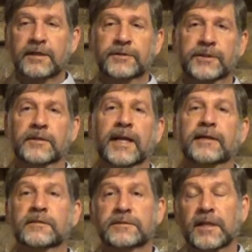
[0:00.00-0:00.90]
Do you like
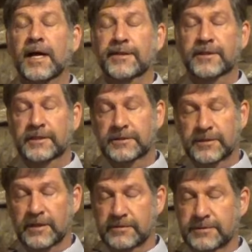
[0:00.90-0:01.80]
the sloth that he
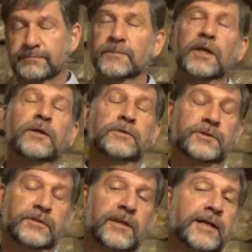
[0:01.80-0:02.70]
shows?
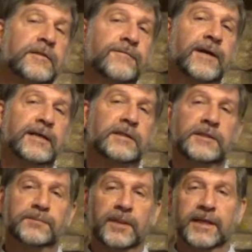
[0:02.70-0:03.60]
Do you like the fact that
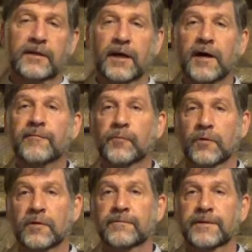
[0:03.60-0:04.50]
he's playing golf
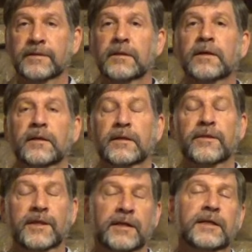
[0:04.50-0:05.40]
more often
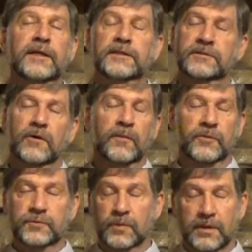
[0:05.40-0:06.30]
than he's
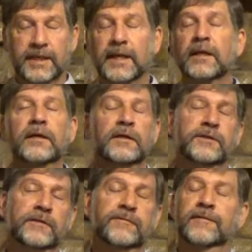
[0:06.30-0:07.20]
almost working?
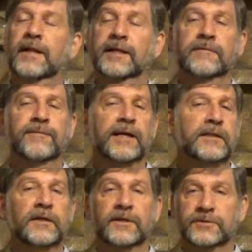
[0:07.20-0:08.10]
You feel like the fact that
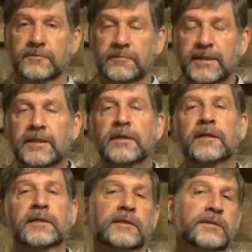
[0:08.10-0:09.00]
he doesn't read,
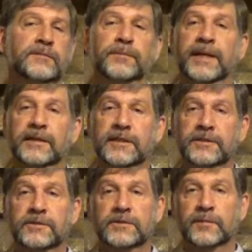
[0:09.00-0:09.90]
doesn't pay
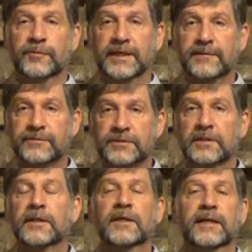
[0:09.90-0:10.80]
attention to briefs,
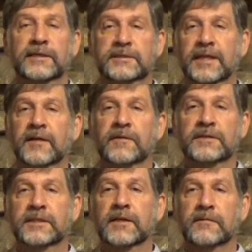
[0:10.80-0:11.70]
etc.,
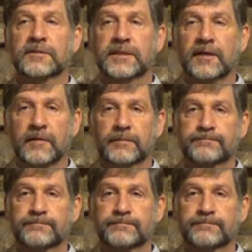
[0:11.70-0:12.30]
etc., etc.